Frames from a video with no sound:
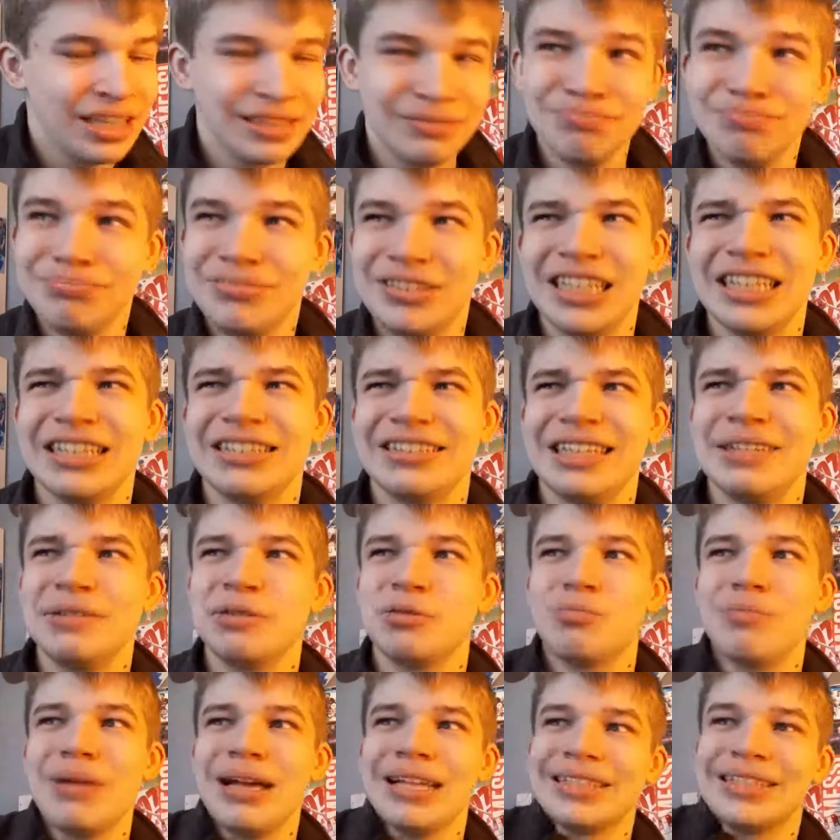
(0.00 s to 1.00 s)
It
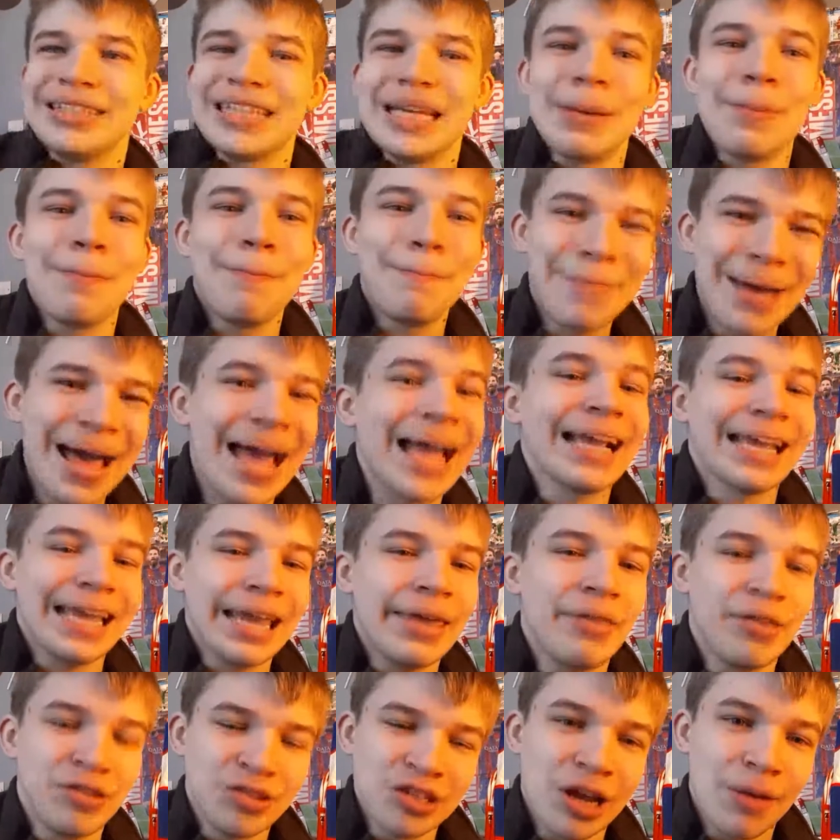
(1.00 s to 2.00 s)
seems mad saying back
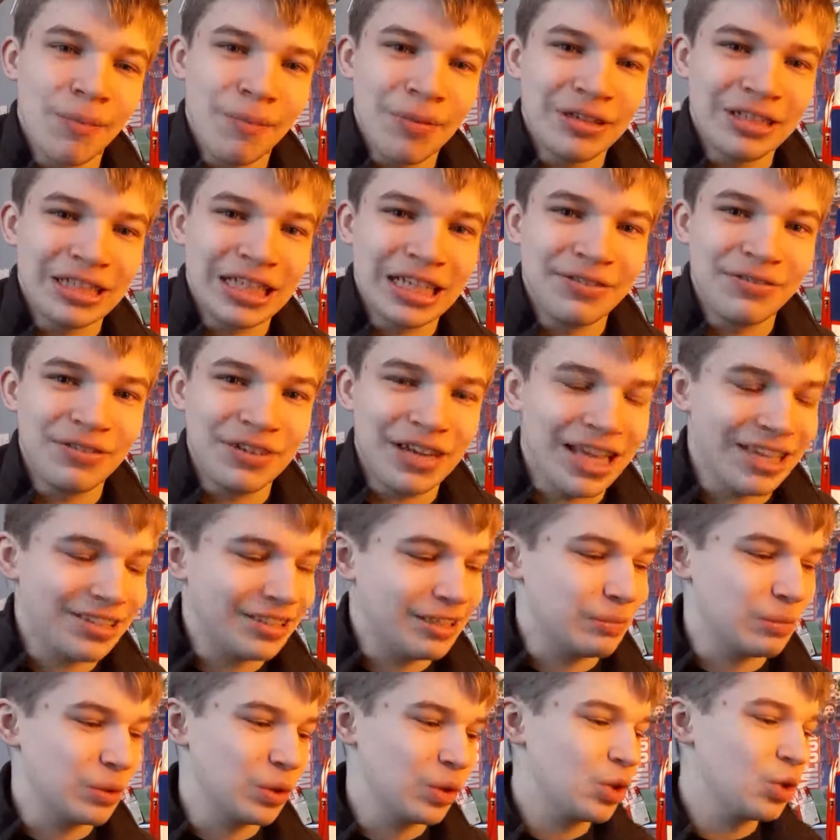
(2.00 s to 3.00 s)
in the Champions League for
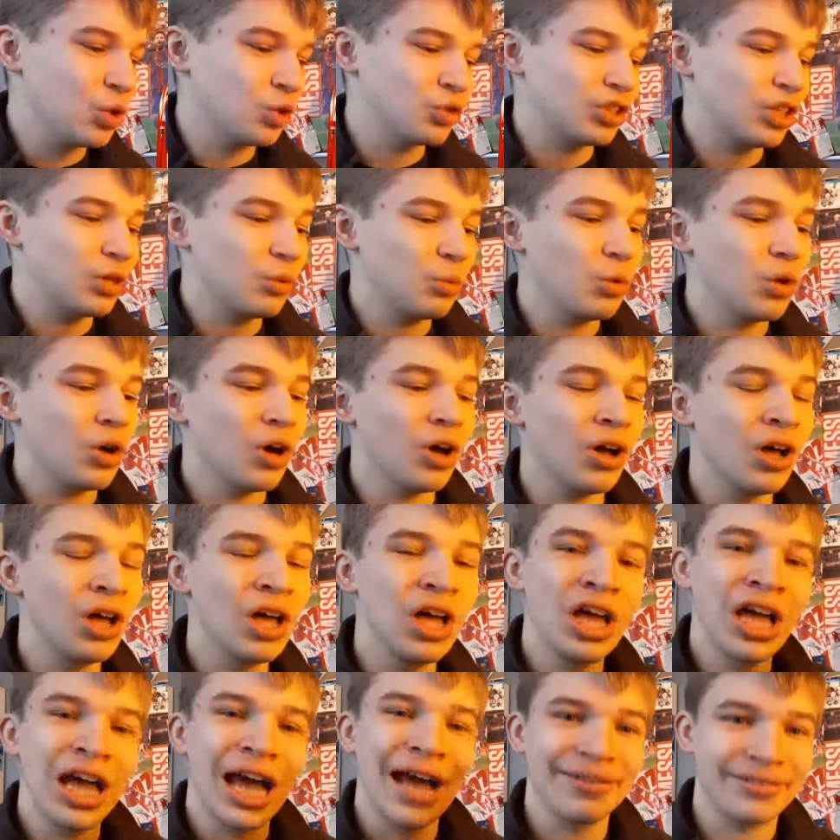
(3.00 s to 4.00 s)
Leicester, but of course they were
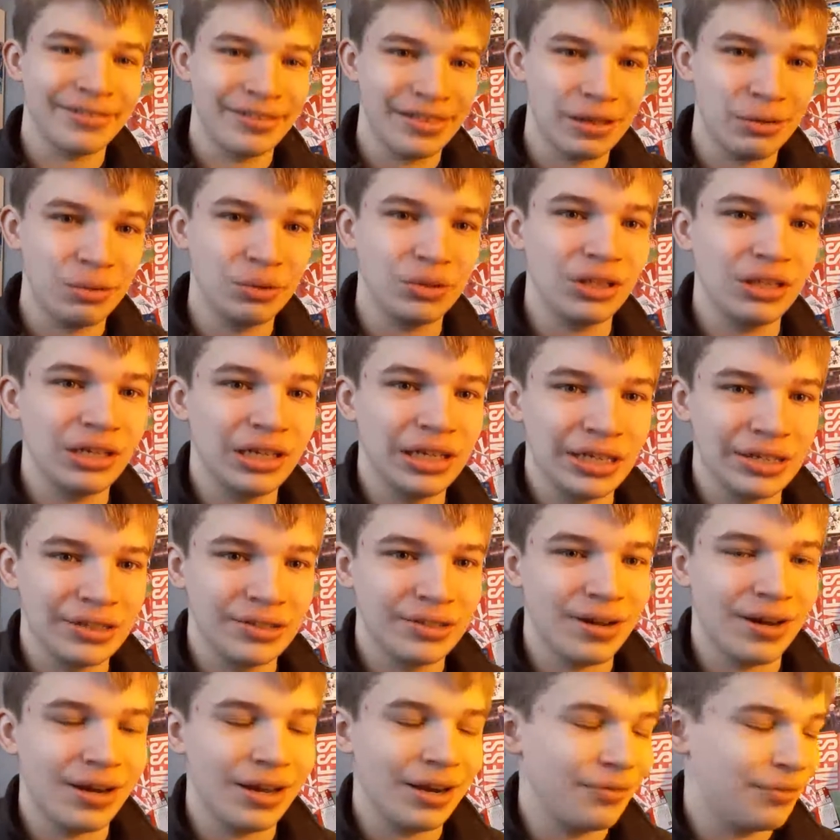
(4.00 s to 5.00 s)
after they won the league
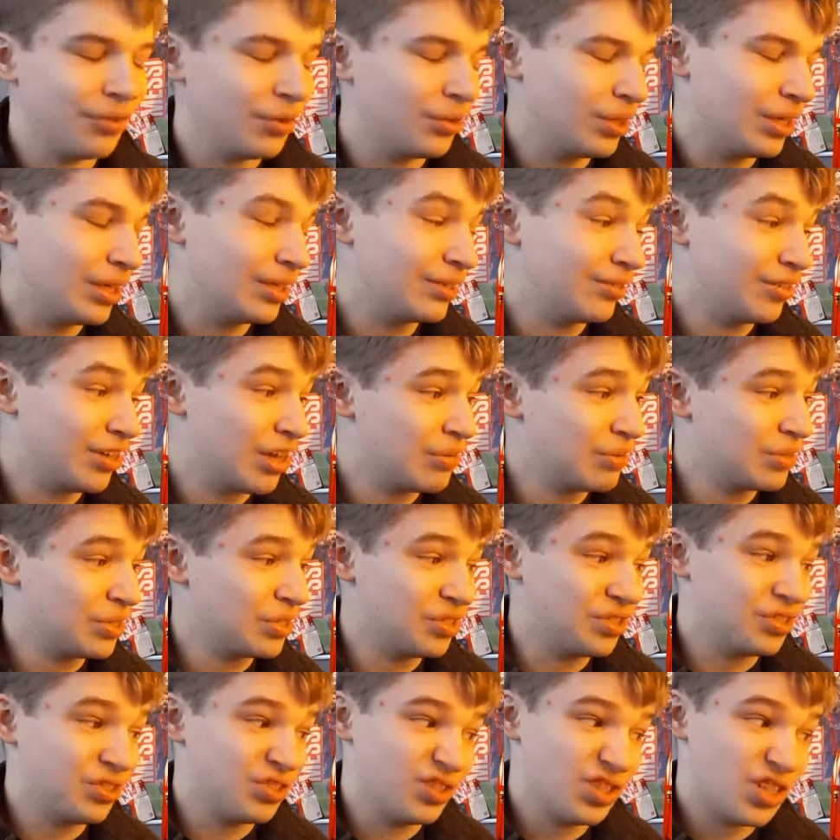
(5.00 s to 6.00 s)
title a few years ago, which
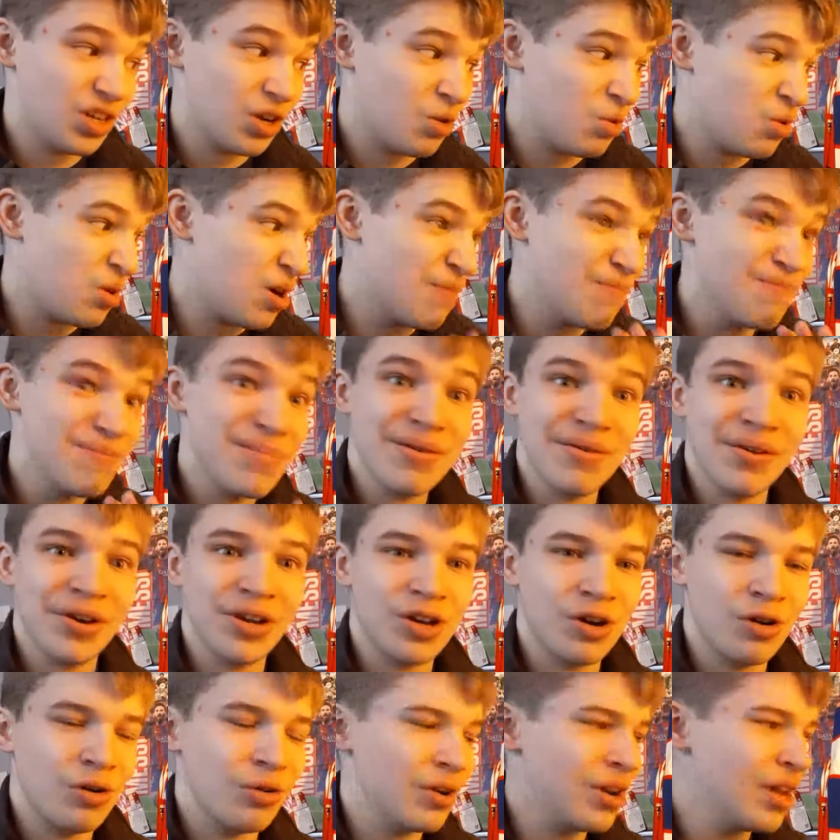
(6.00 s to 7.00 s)
is still a
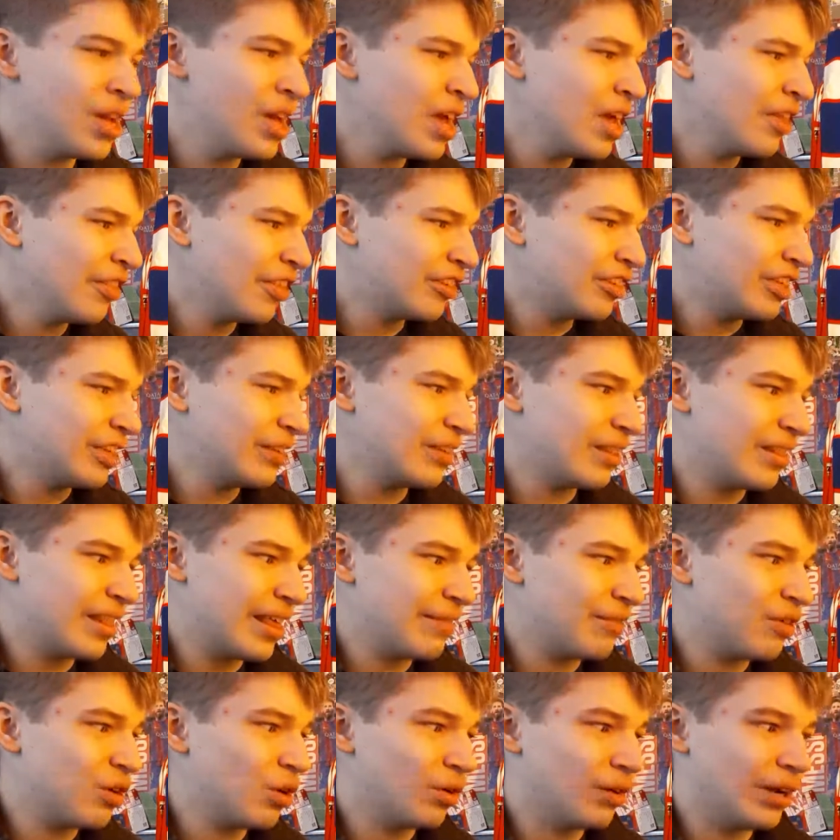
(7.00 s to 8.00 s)
miracle. And the team that
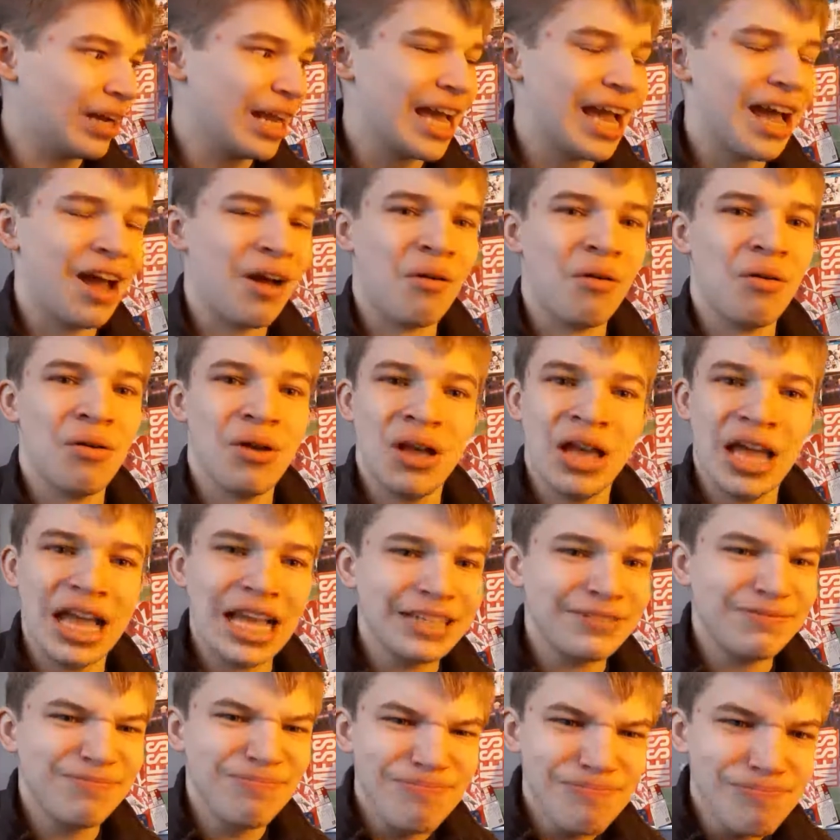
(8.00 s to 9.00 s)
they've got now
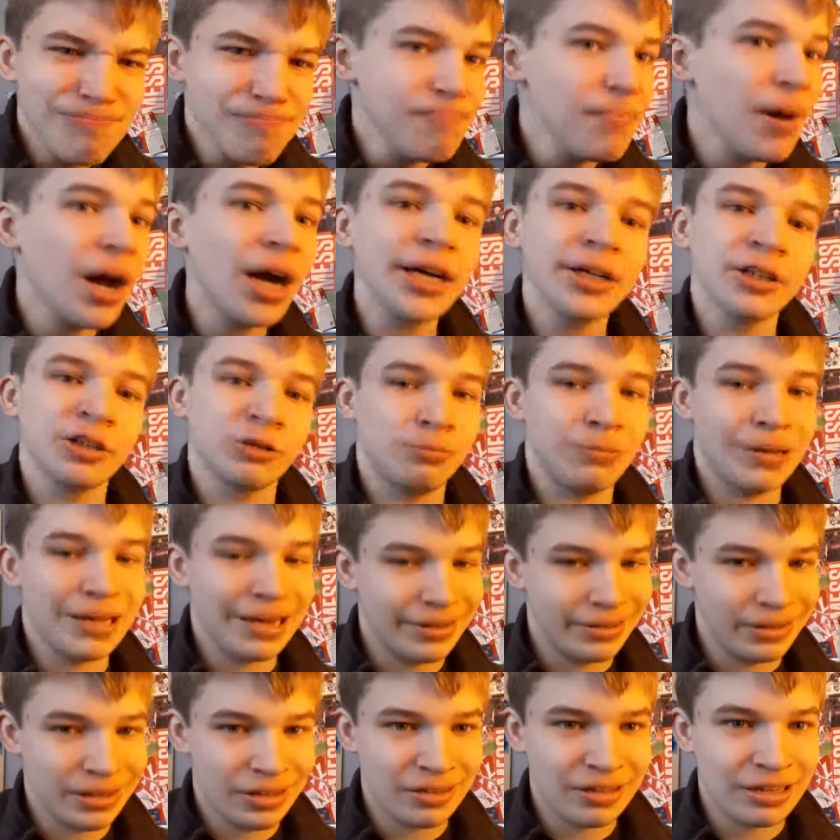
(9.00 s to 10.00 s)
is miles better
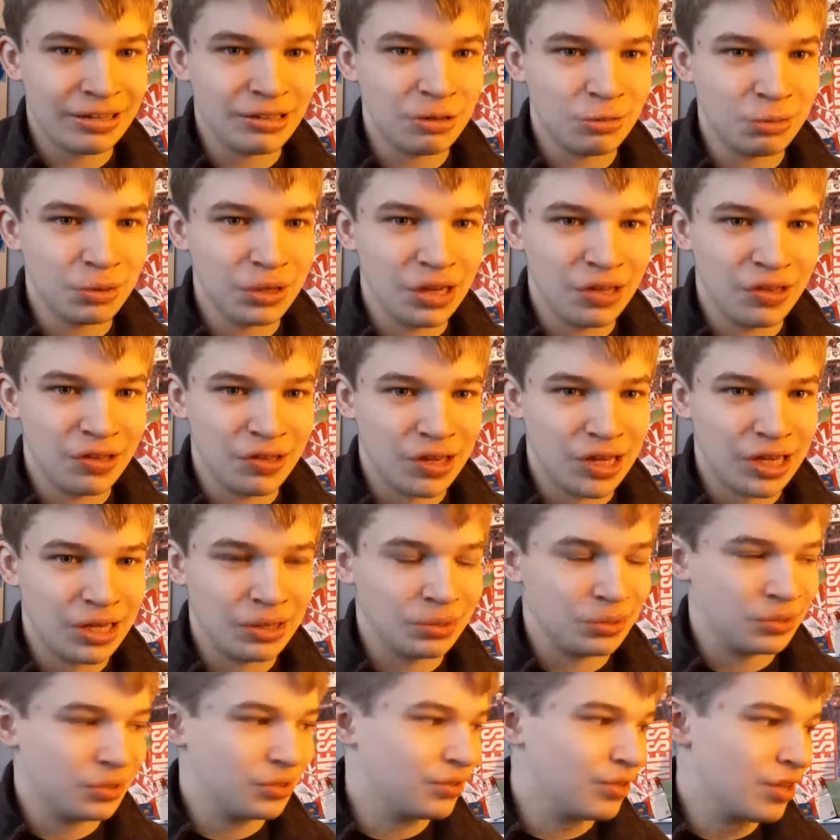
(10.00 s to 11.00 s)
than the team that won the
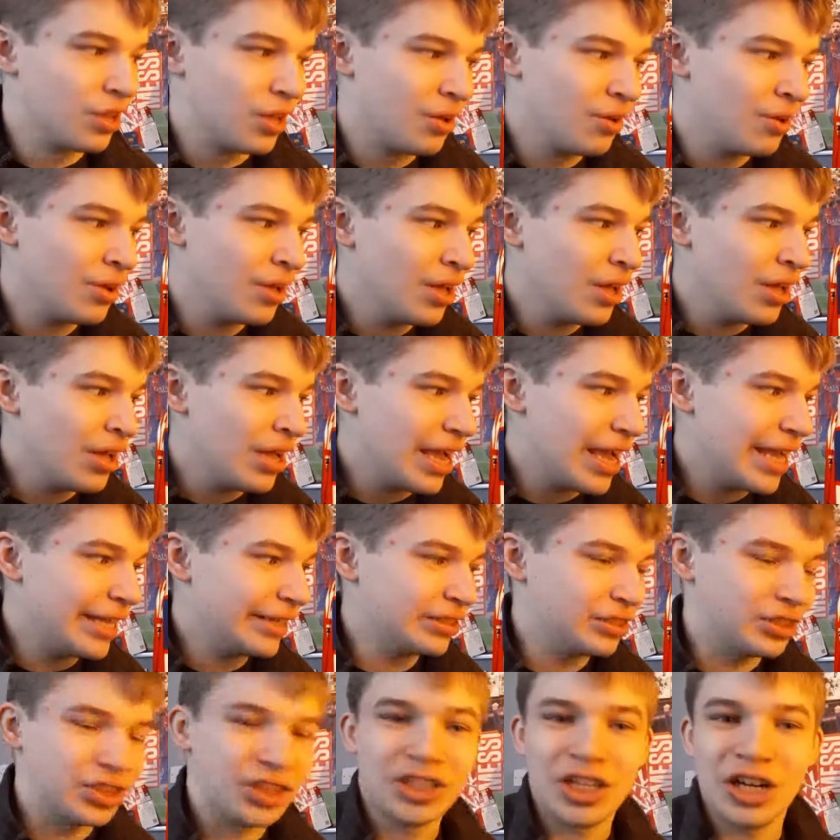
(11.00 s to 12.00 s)
titles, so it
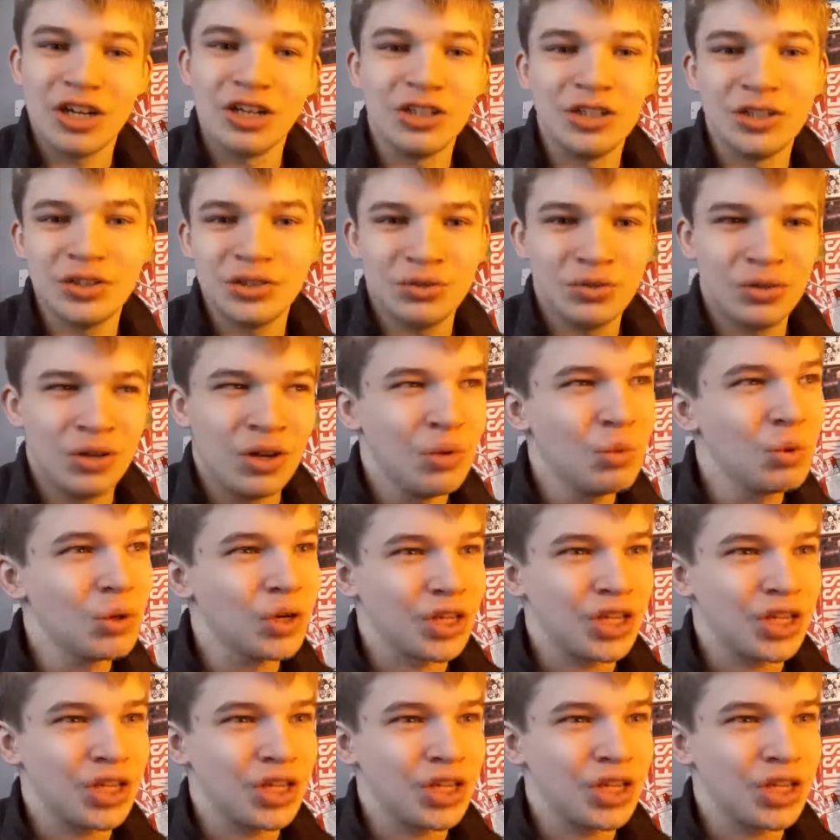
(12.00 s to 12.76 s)
just shows what a